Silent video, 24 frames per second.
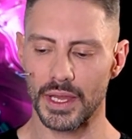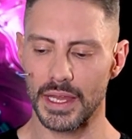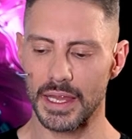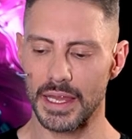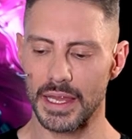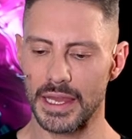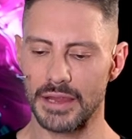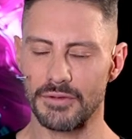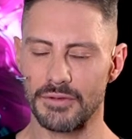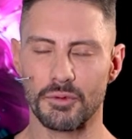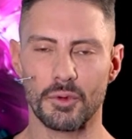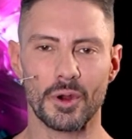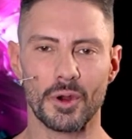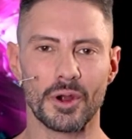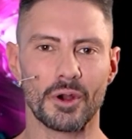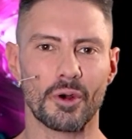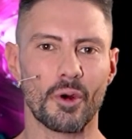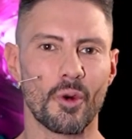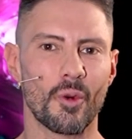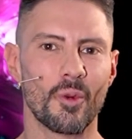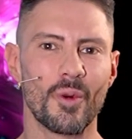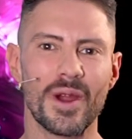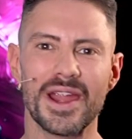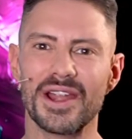If we're
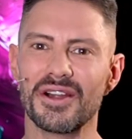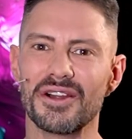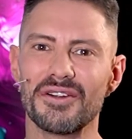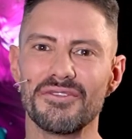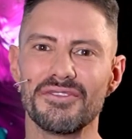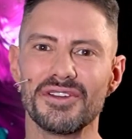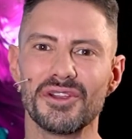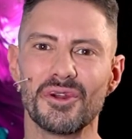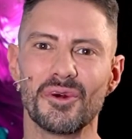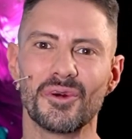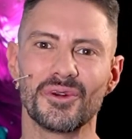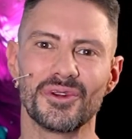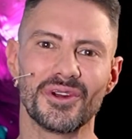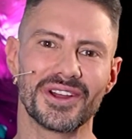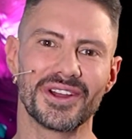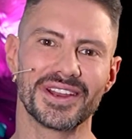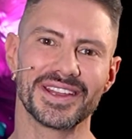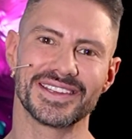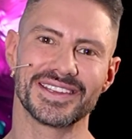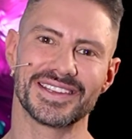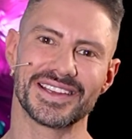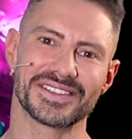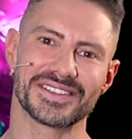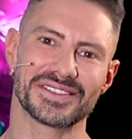aware of it or not,
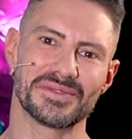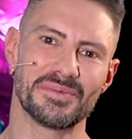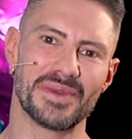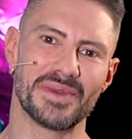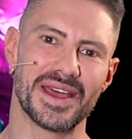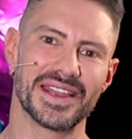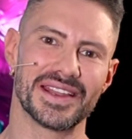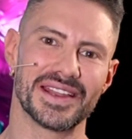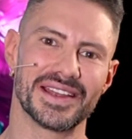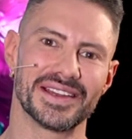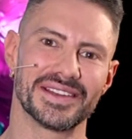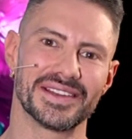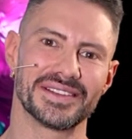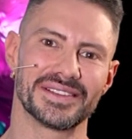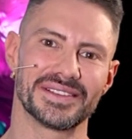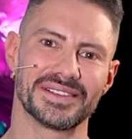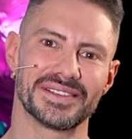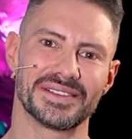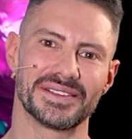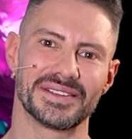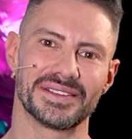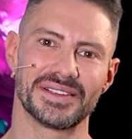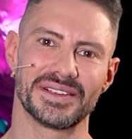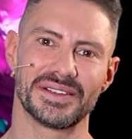it doesn't matter,
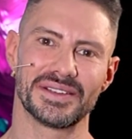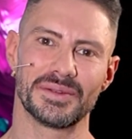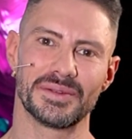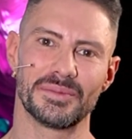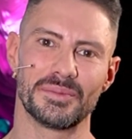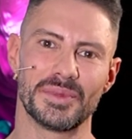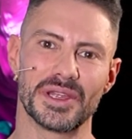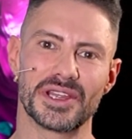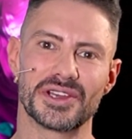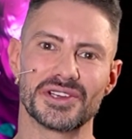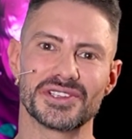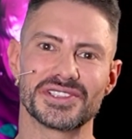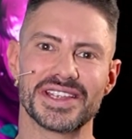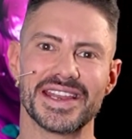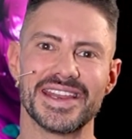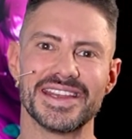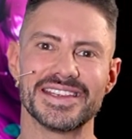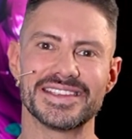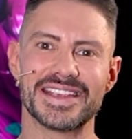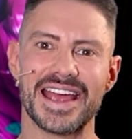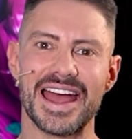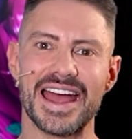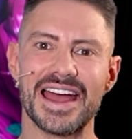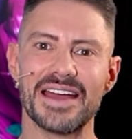because it is
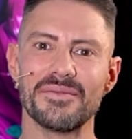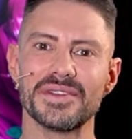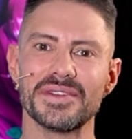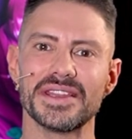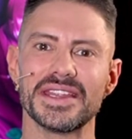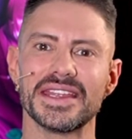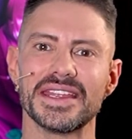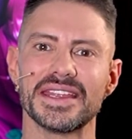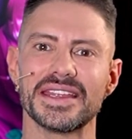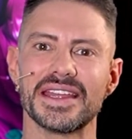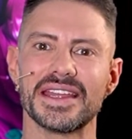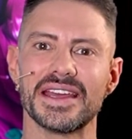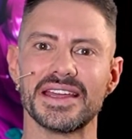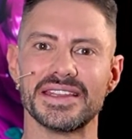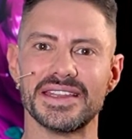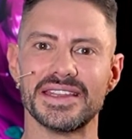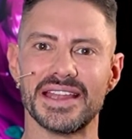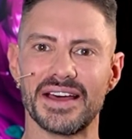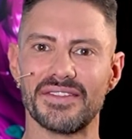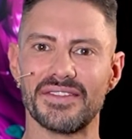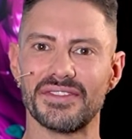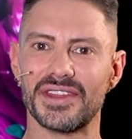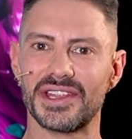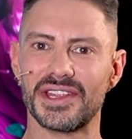happening
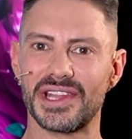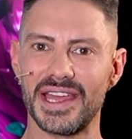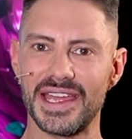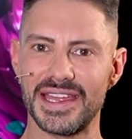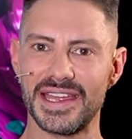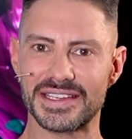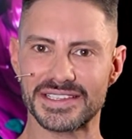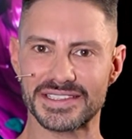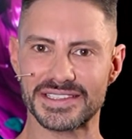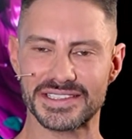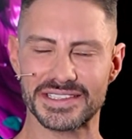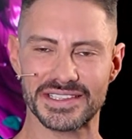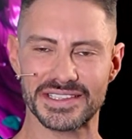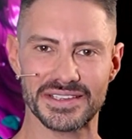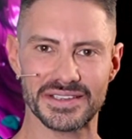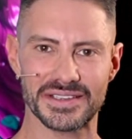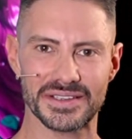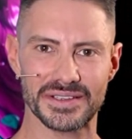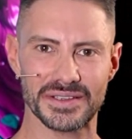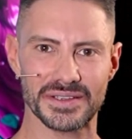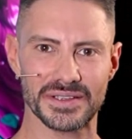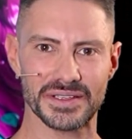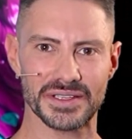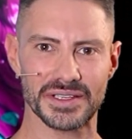nonetheless.
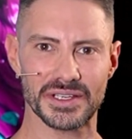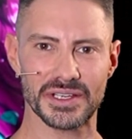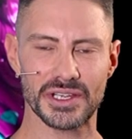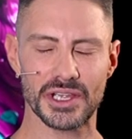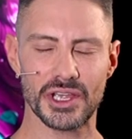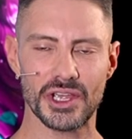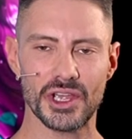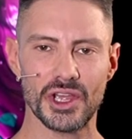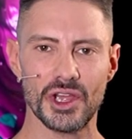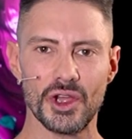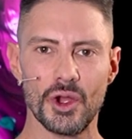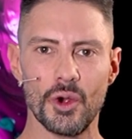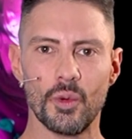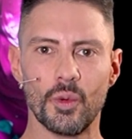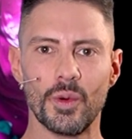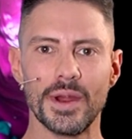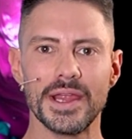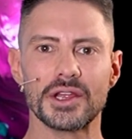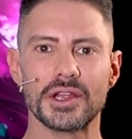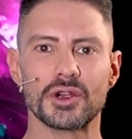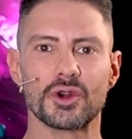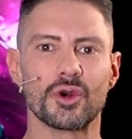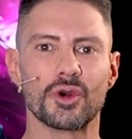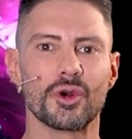We
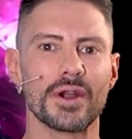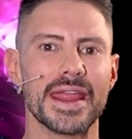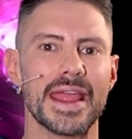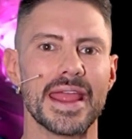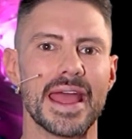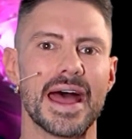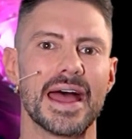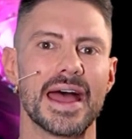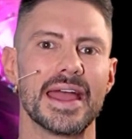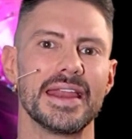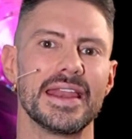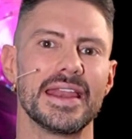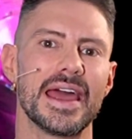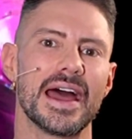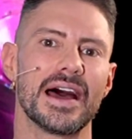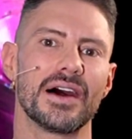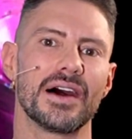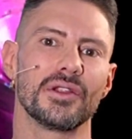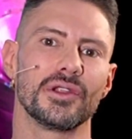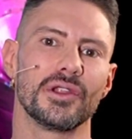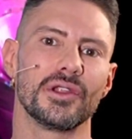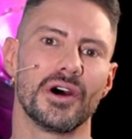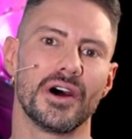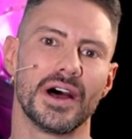create our
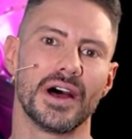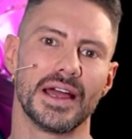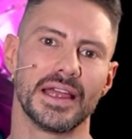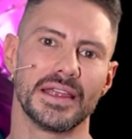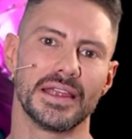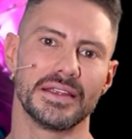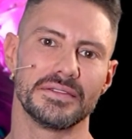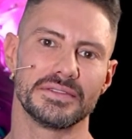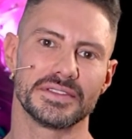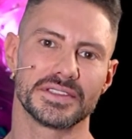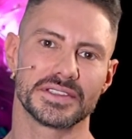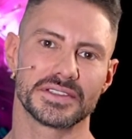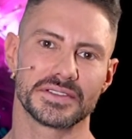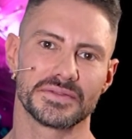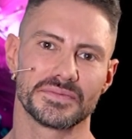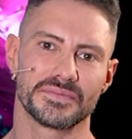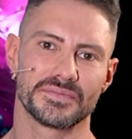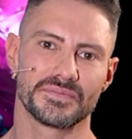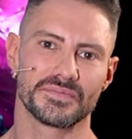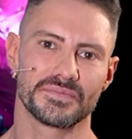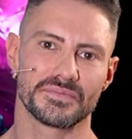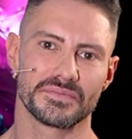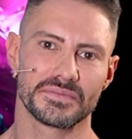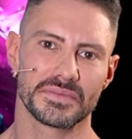lives.
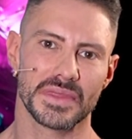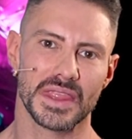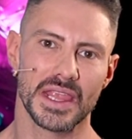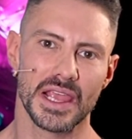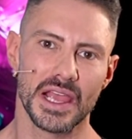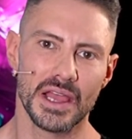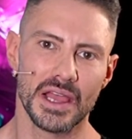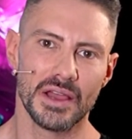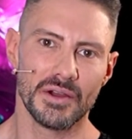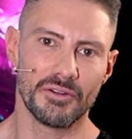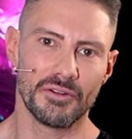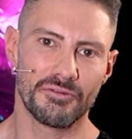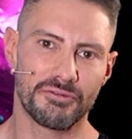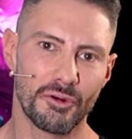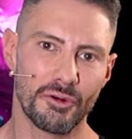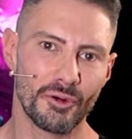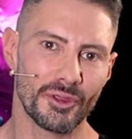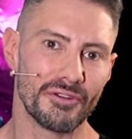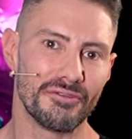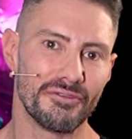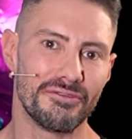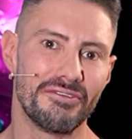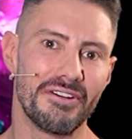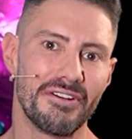For the
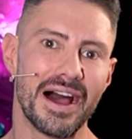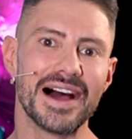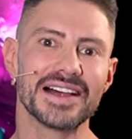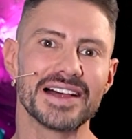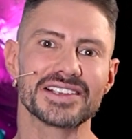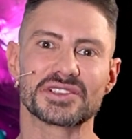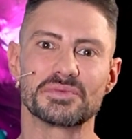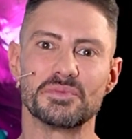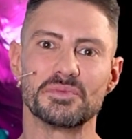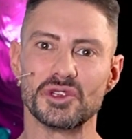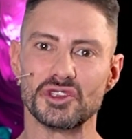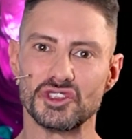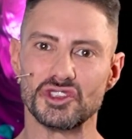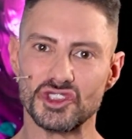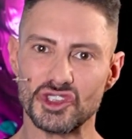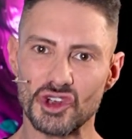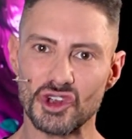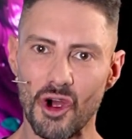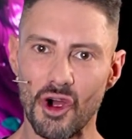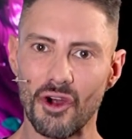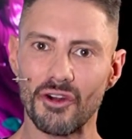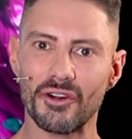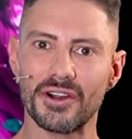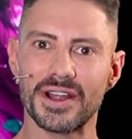vast
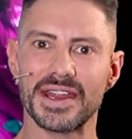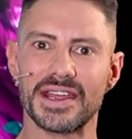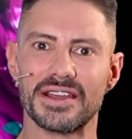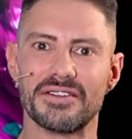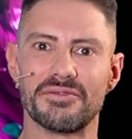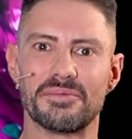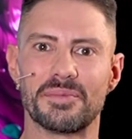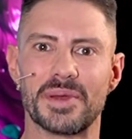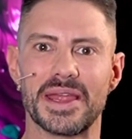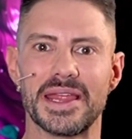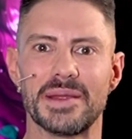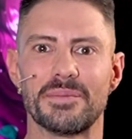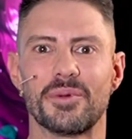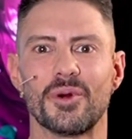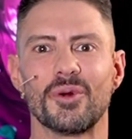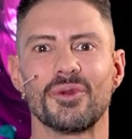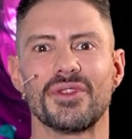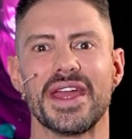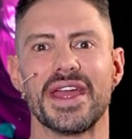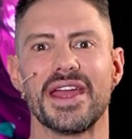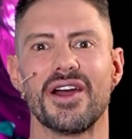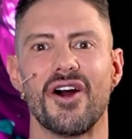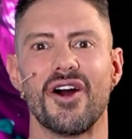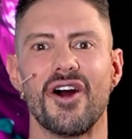majority of people,
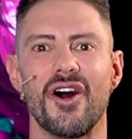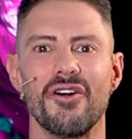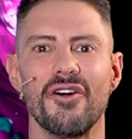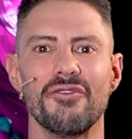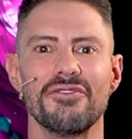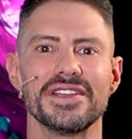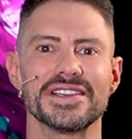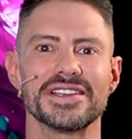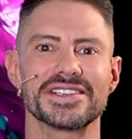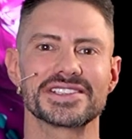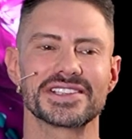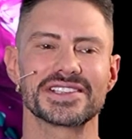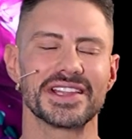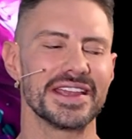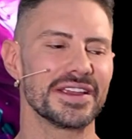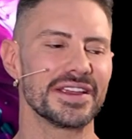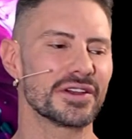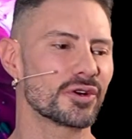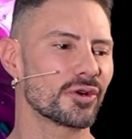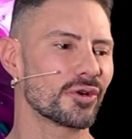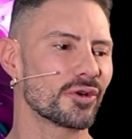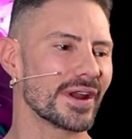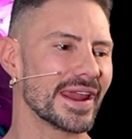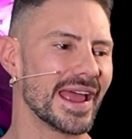they're obviously
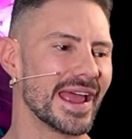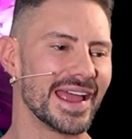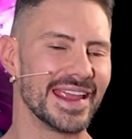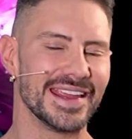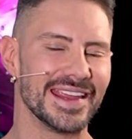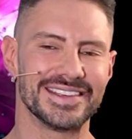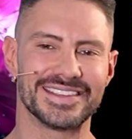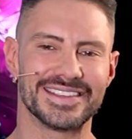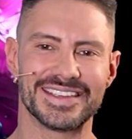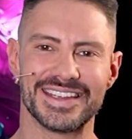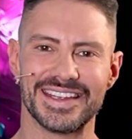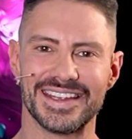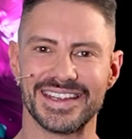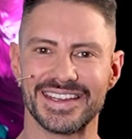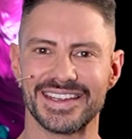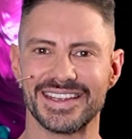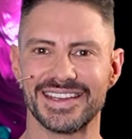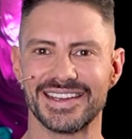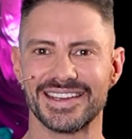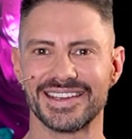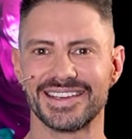creating